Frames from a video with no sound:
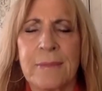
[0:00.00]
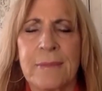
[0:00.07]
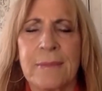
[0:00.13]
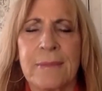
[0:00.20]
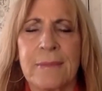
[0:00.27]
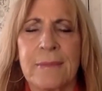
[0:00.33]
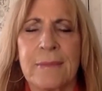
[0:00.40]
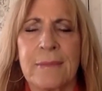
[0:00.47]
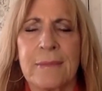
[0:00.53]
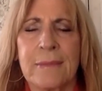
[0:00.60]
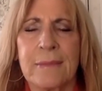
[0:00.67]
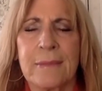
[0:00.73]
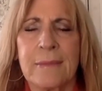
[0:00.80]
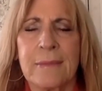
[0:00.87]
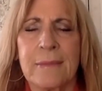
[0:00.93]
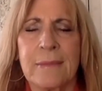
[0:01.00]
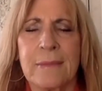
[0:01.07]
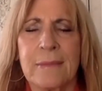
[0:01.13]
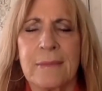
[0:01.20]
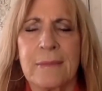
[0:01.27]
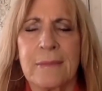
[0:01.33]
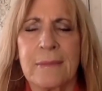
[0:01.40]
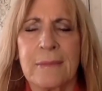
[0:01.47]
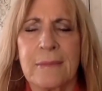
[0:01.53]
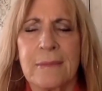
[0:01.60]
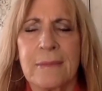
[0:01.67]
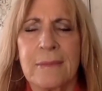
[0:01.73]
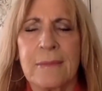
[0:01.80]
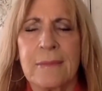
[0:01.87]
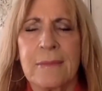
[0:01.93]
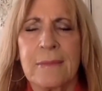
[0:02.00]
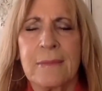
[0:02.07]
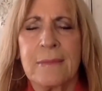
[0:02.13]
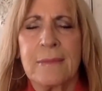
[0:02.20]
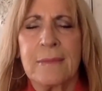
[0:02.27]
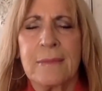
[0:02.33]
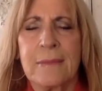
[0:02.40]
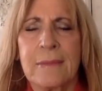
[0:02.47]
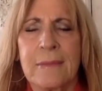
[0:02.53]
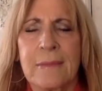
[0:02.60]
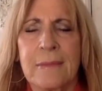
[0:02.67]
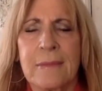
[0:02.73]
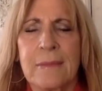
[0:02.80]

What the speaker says: No one is speaking in this clip.